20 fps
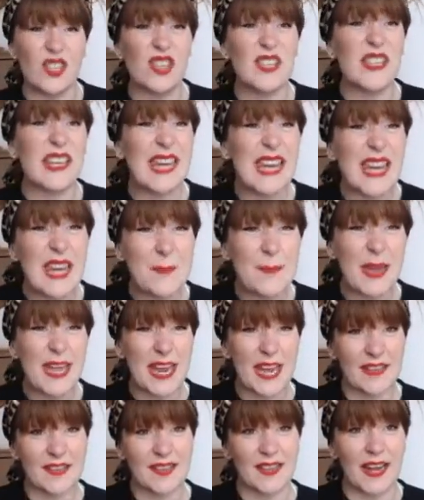Just keep it
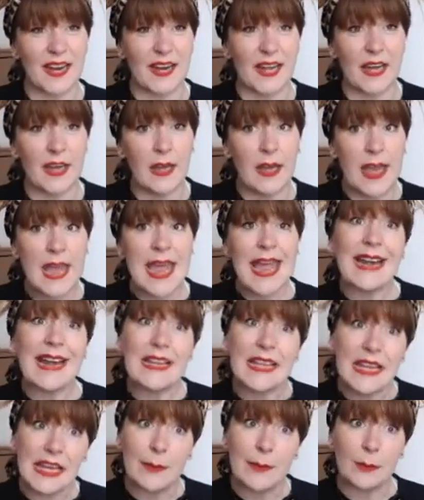exciting
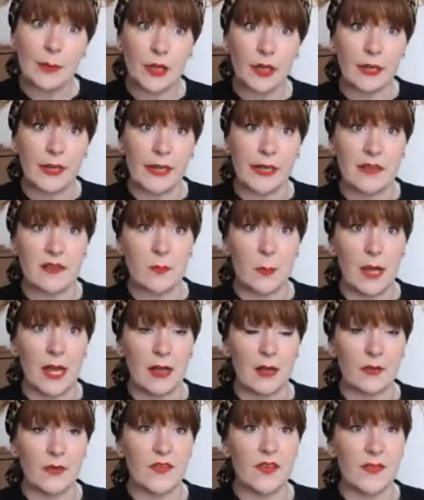and keep learning as well.